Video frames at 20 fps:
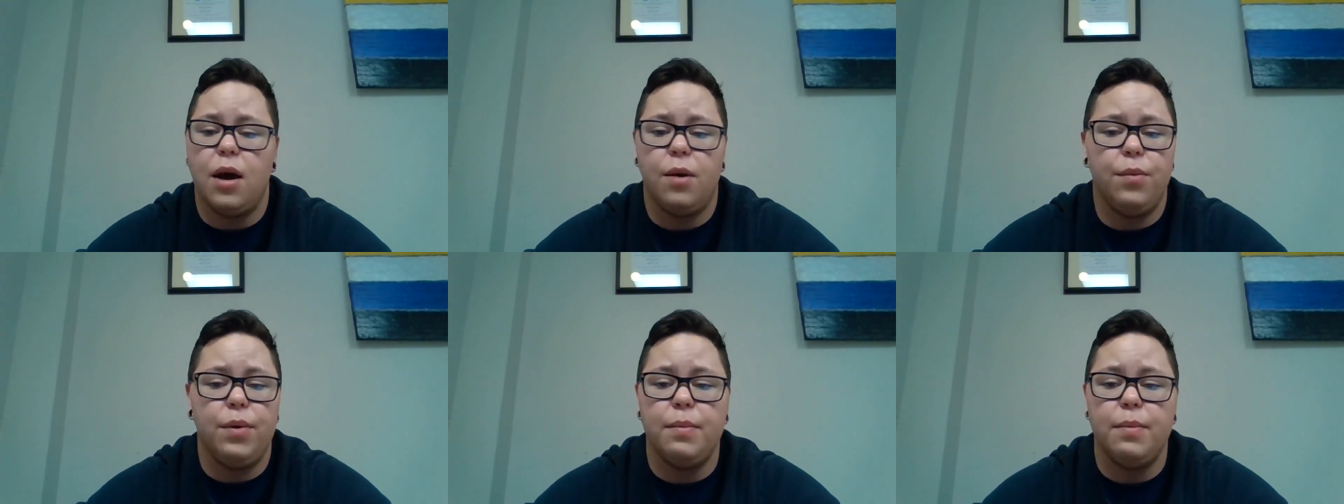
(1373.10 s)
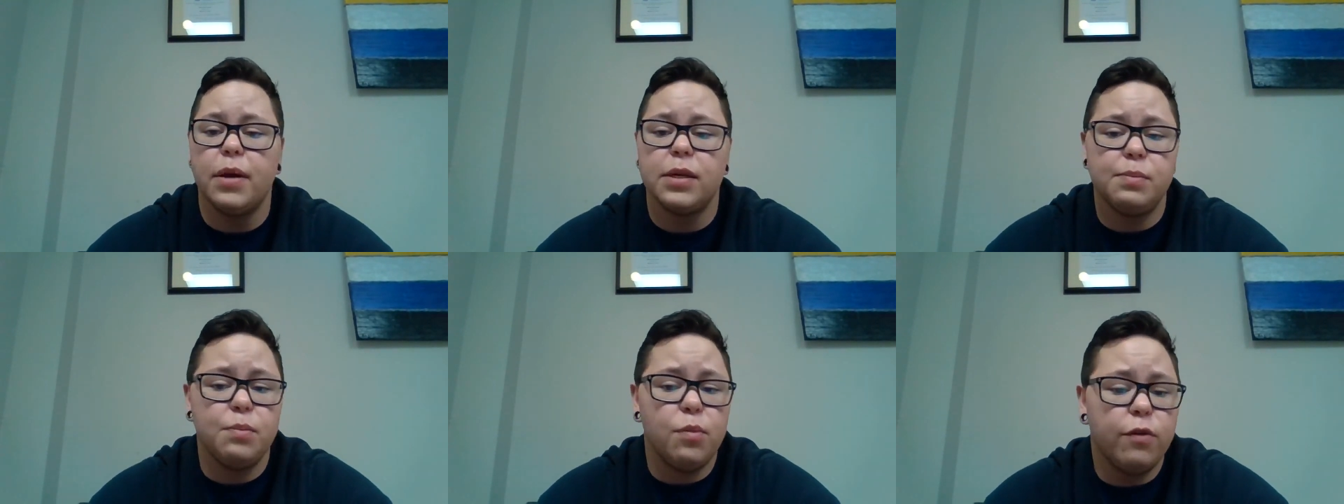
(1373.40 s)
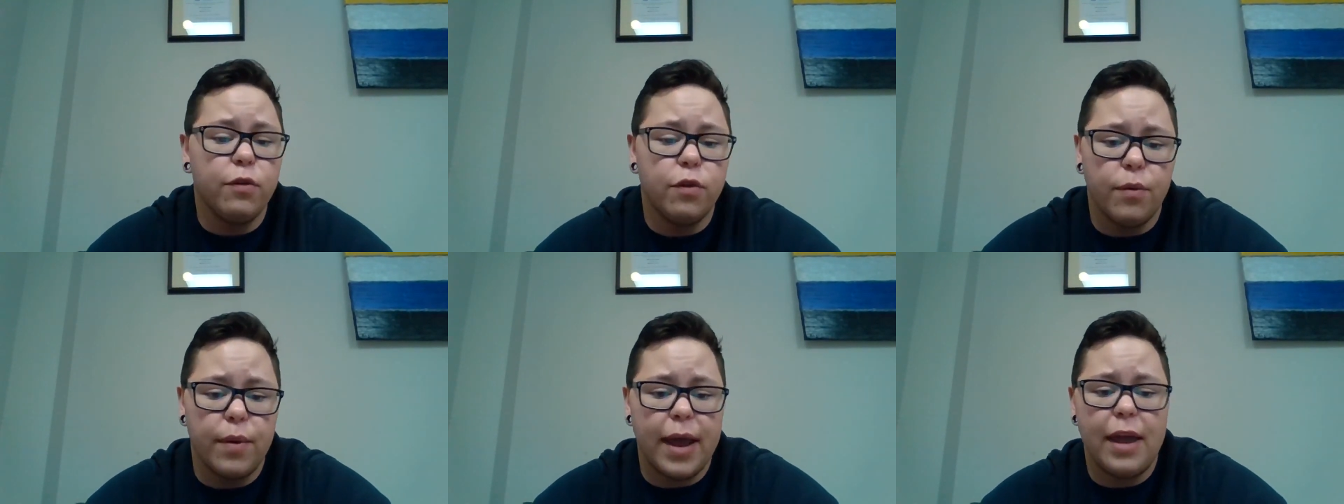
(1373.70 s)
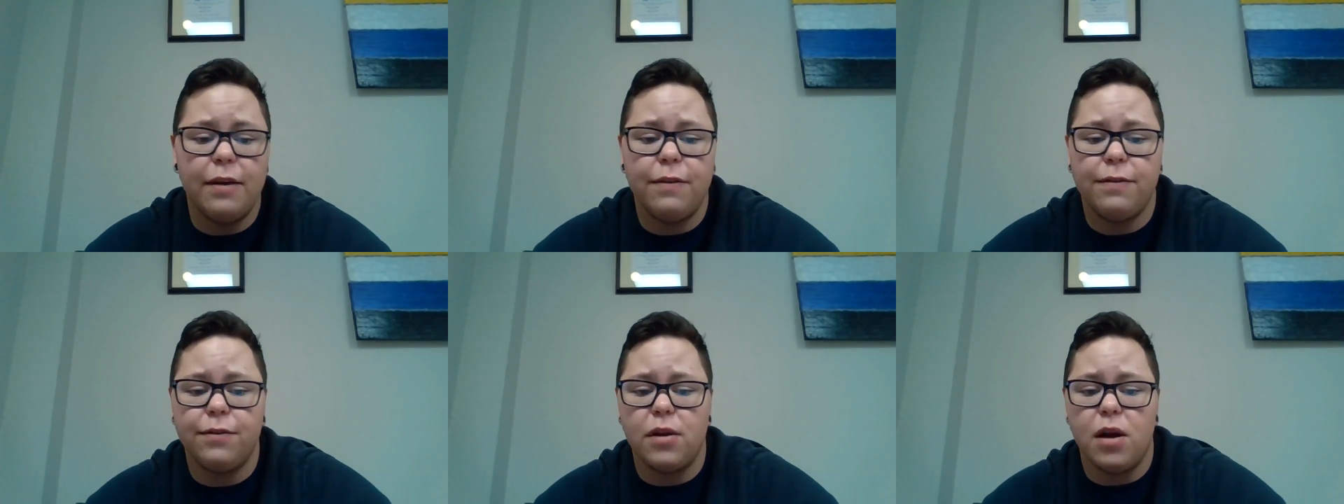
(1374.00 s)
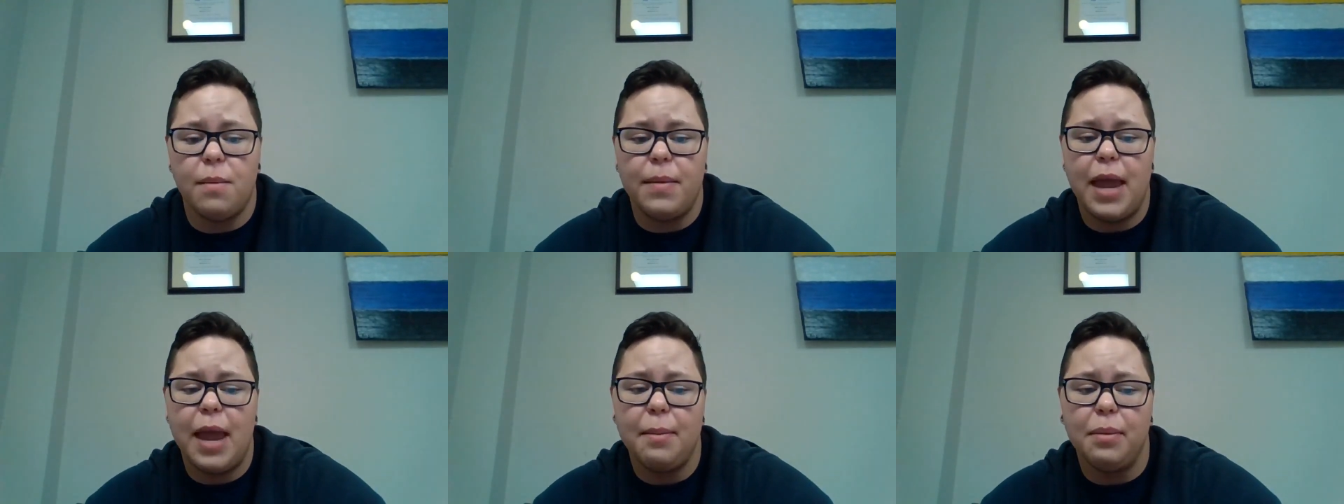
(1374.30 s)
We must move away
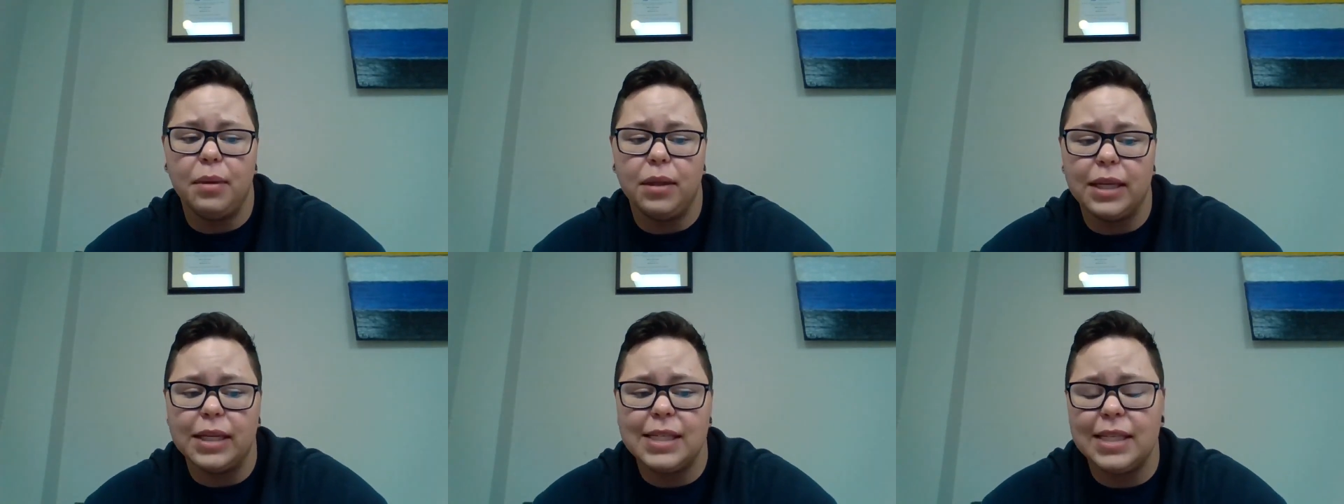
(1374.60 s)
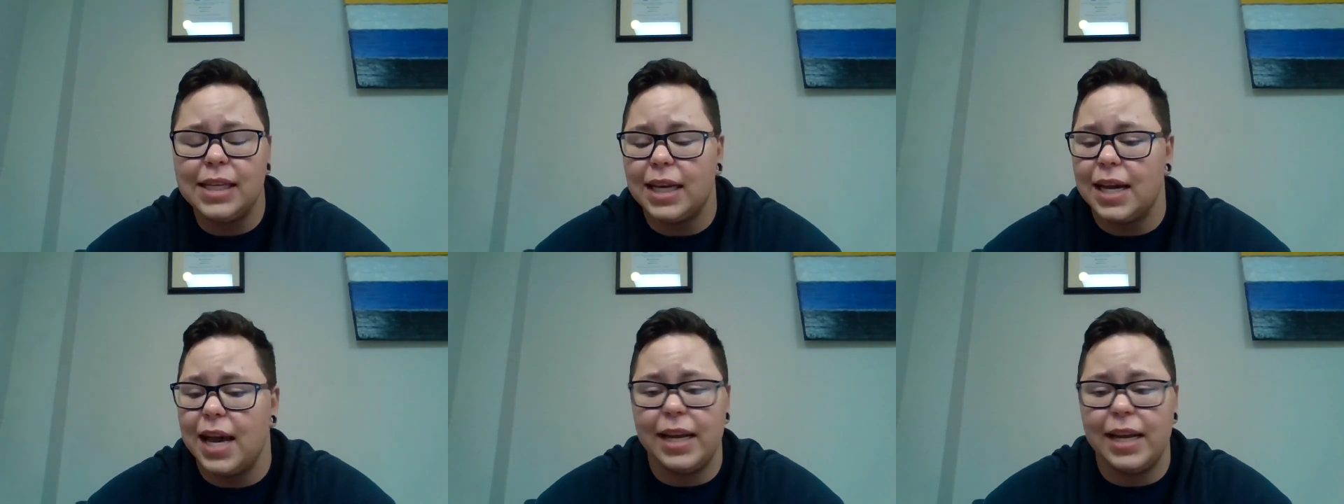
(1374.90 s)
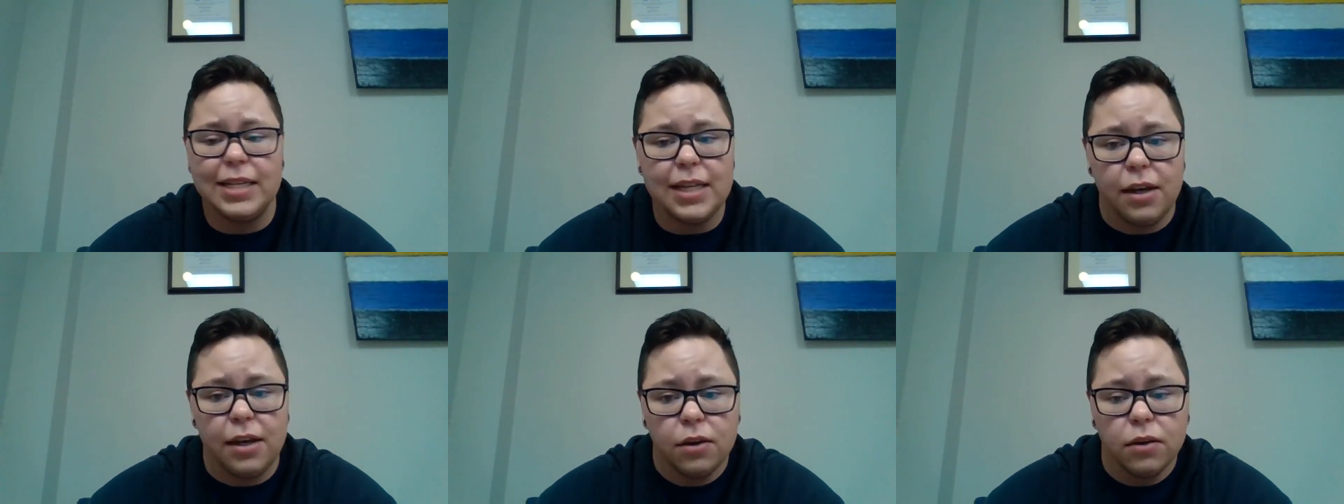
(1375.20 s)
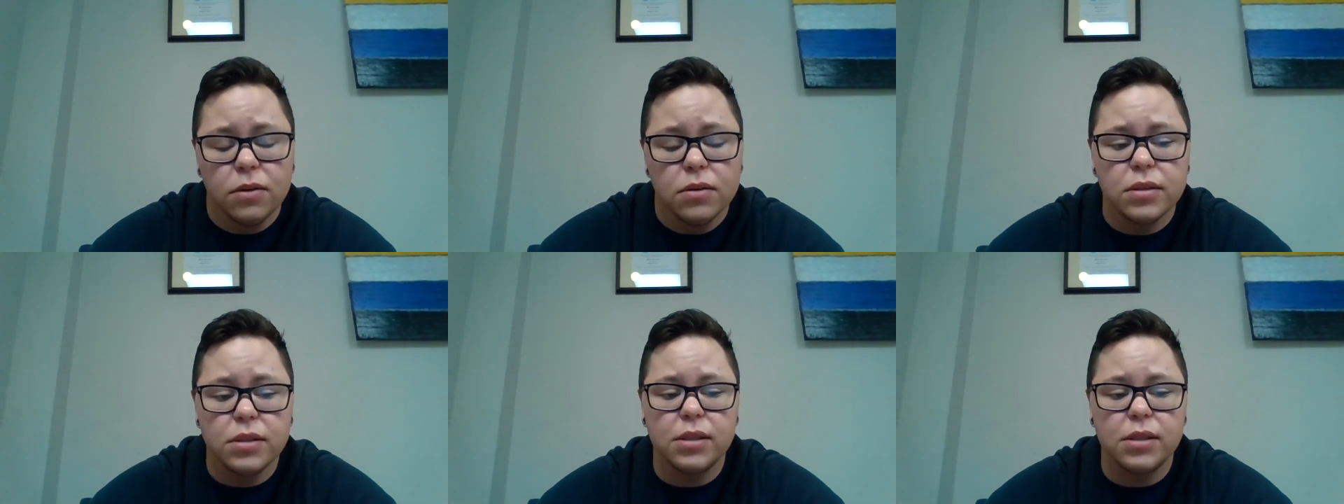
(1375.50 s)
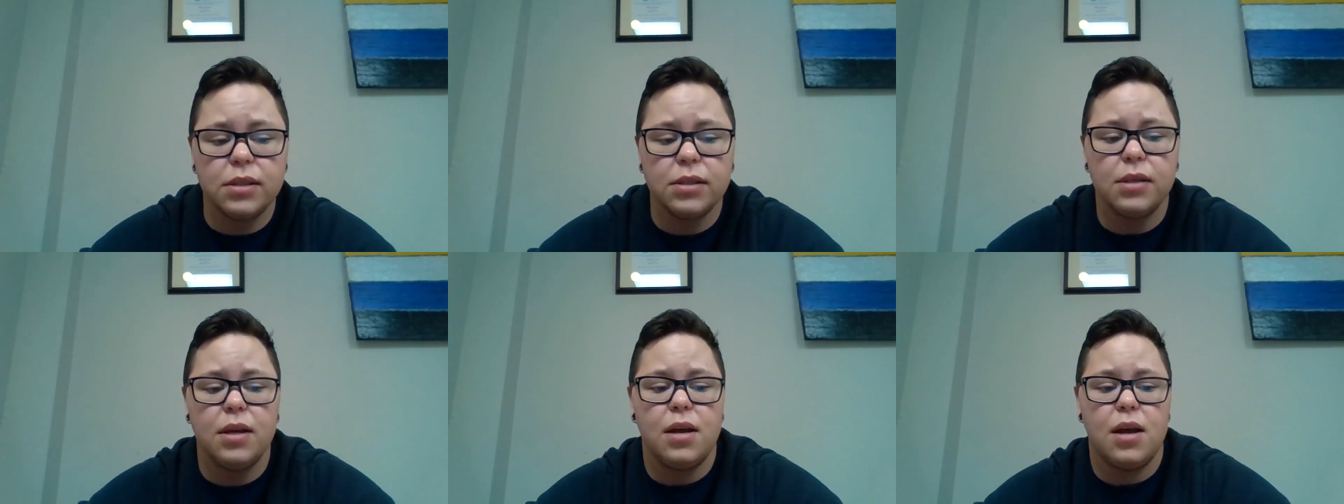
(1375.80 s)
from ableistic
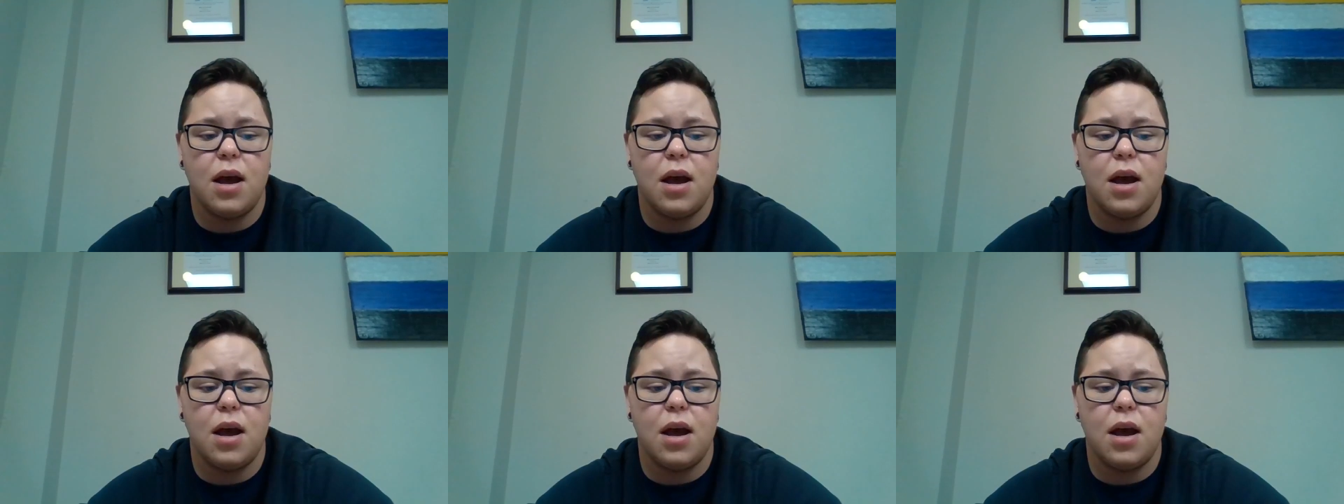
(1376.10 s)
ideals.